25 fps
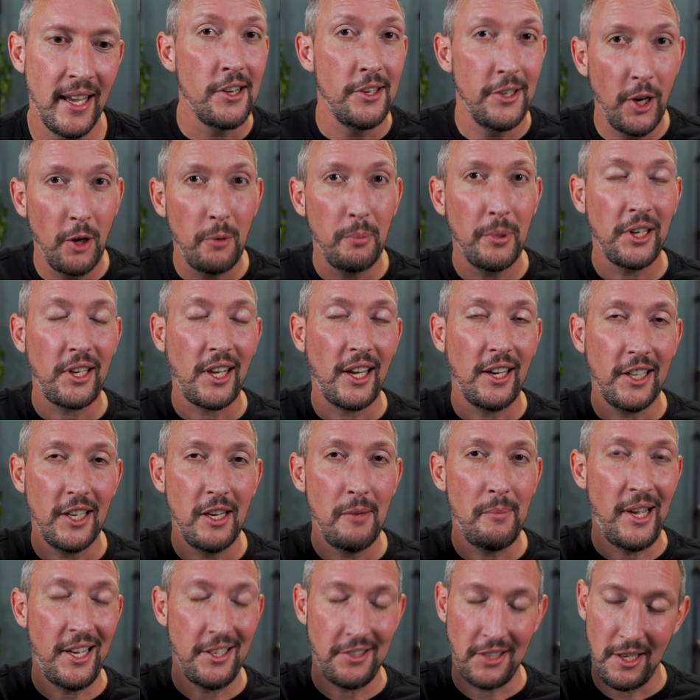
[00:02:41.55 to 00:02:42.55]

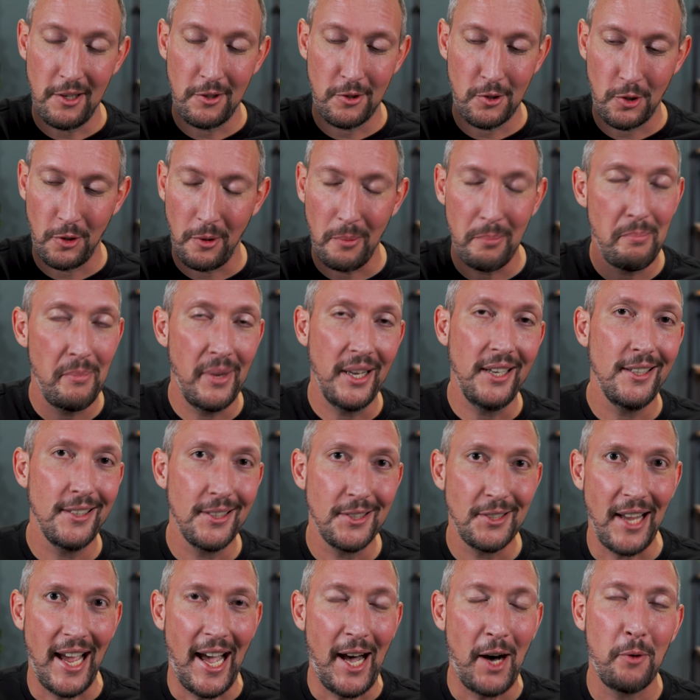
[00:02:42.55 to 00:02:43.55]
NotebookLM has a
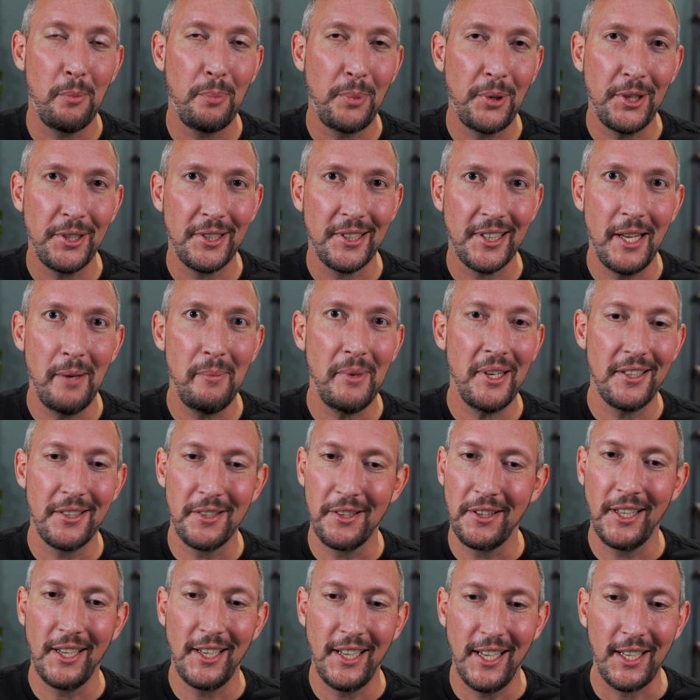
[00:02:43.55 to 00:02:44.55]
tremendous output
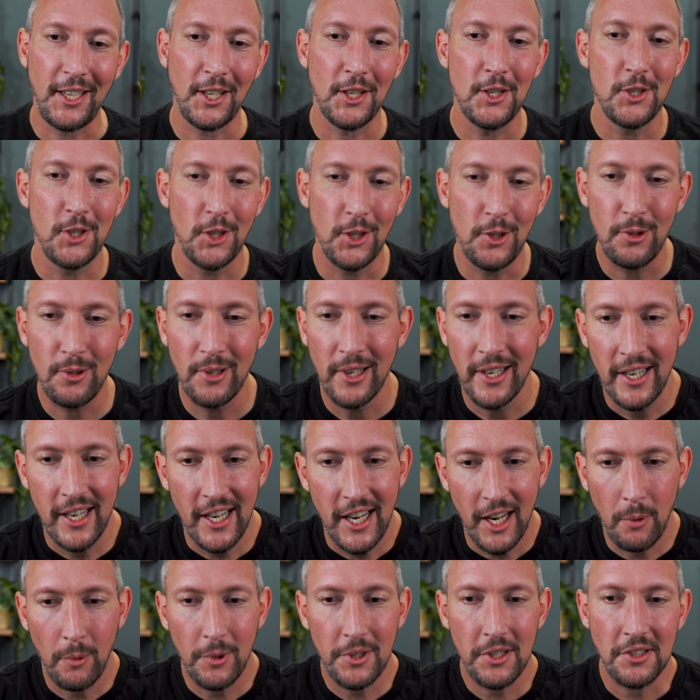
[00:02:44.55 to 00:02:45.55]
limit that it can do.
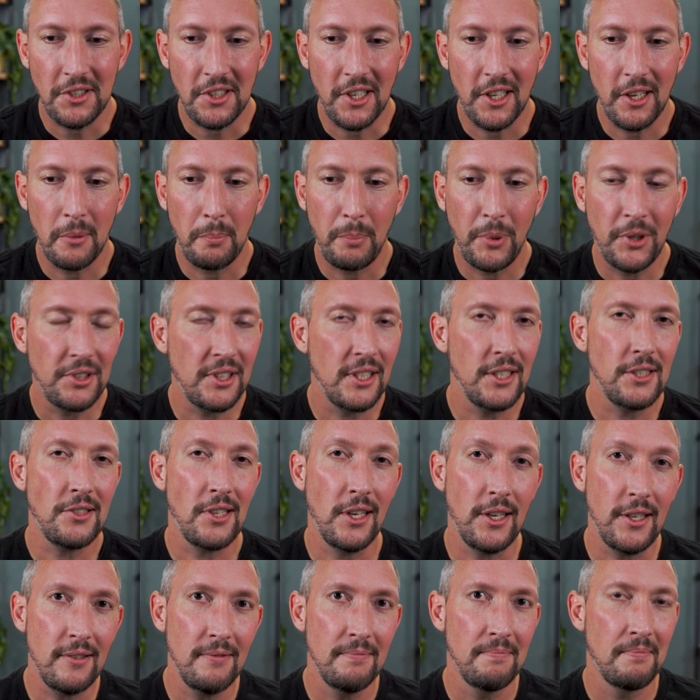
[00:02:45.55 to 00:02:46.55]
And we're just going to put this
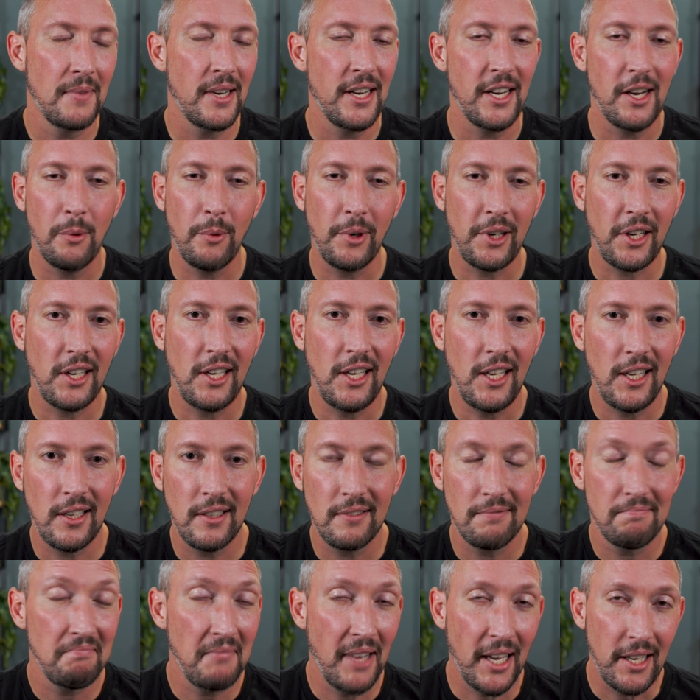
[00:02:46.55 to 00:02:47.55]
in. We're going
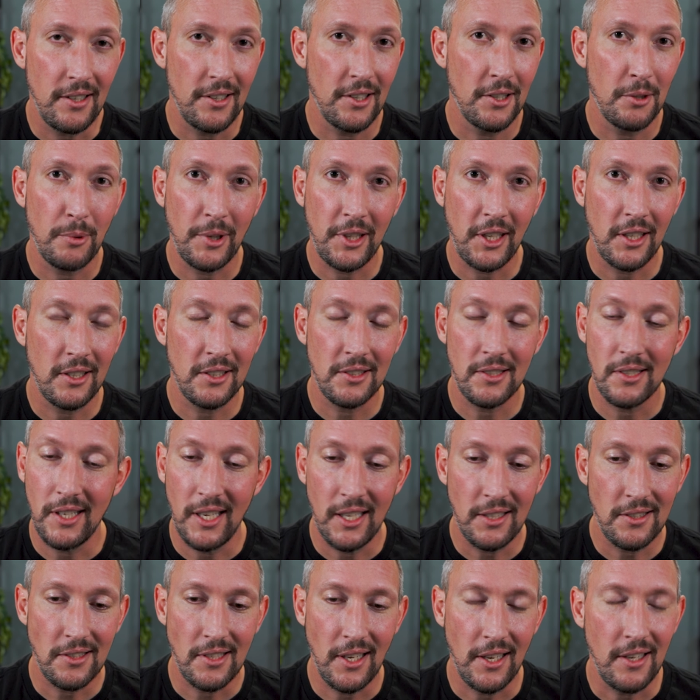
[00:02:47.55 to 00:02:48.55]
to
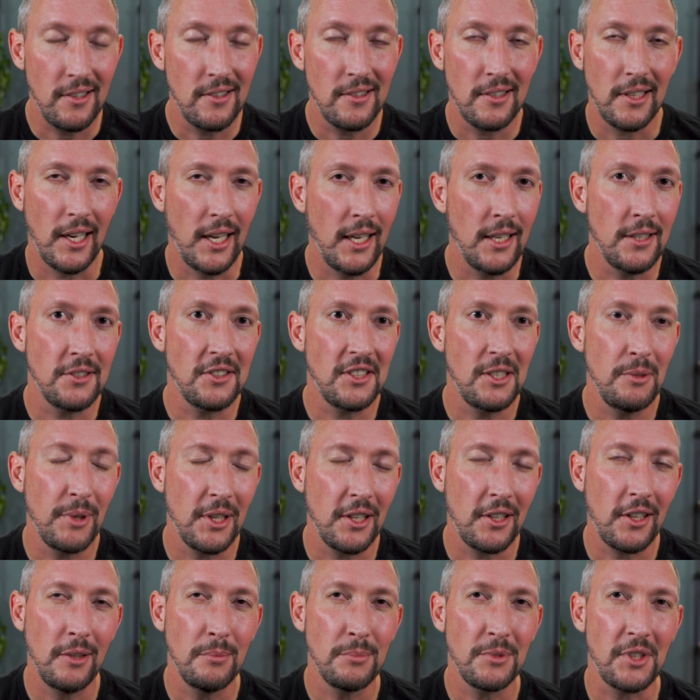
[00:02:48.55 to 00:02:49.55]
hit send and see what
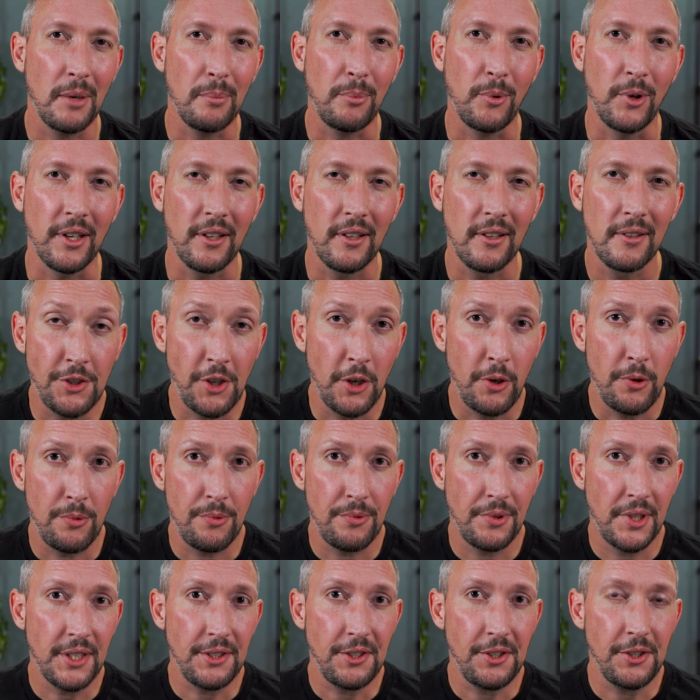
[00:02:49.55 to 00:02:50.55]
it comes up with. So
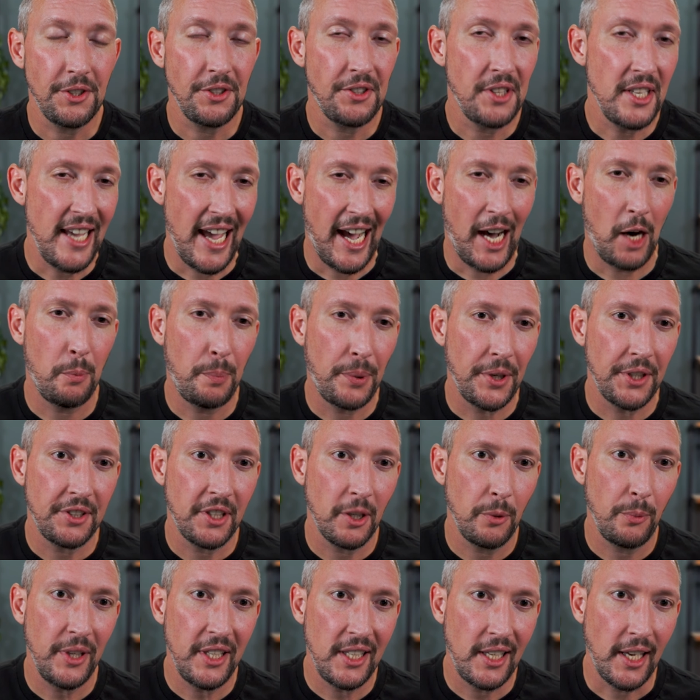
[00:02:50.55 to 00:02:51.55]
this is the output
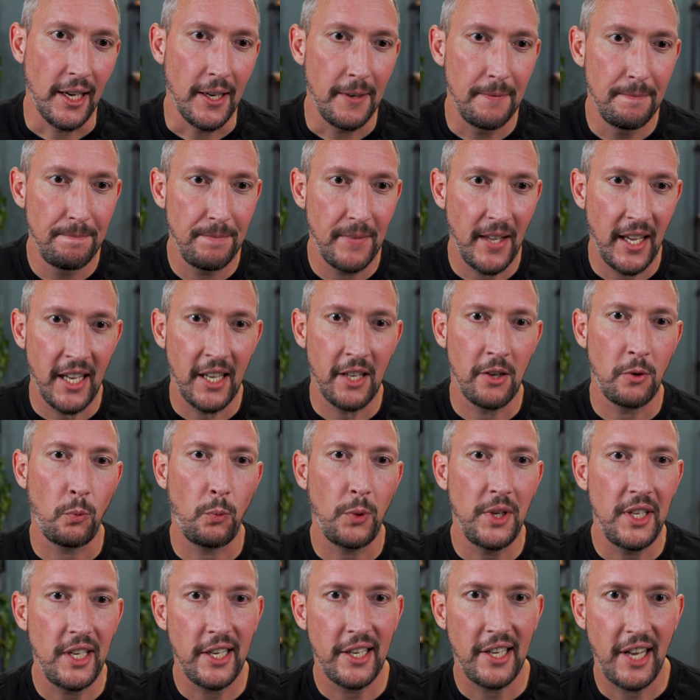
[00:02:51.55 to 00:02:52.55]
that we get. And
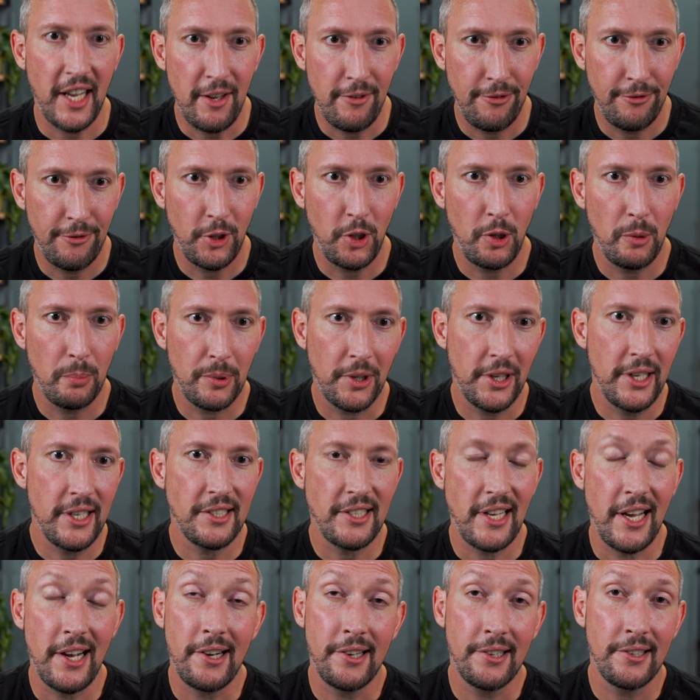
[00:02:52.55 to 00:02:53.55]
we get a full
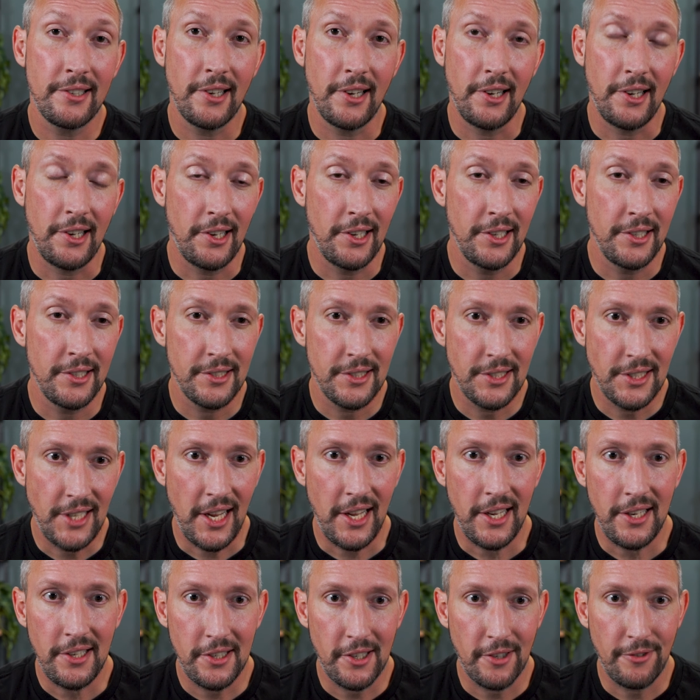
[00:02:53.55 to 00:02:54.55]
breakdown on
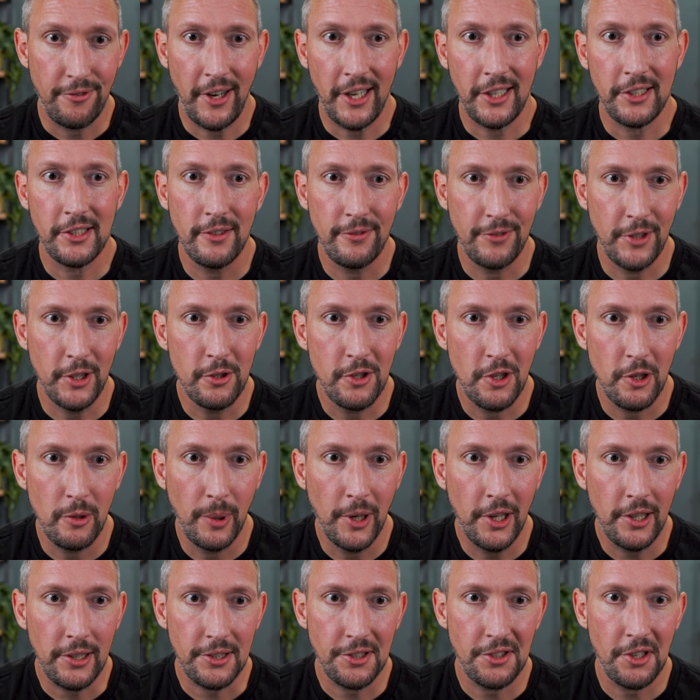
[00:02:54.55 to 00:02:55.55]
10 effective YouTube
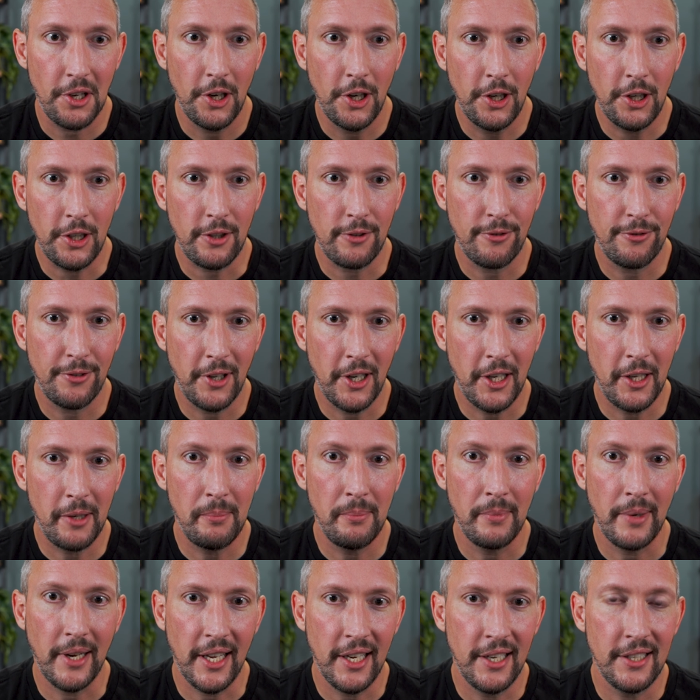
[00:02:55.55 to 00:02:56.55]
hooks, hook
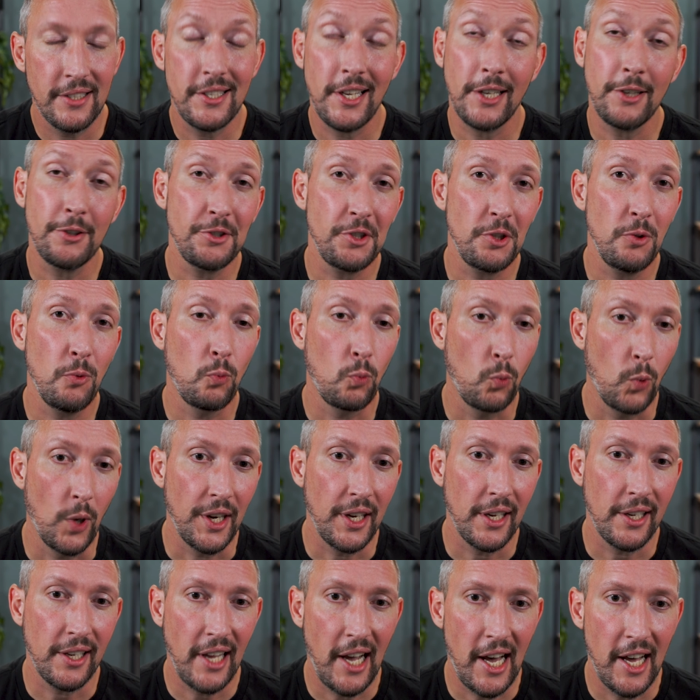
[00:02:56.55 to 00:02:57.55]
from, and it tells you what
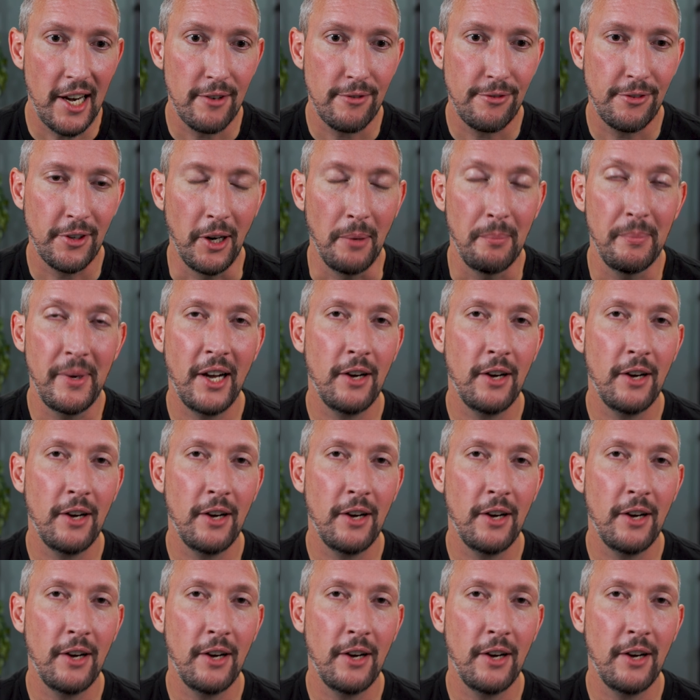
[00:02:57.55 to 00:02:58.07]
it got it from.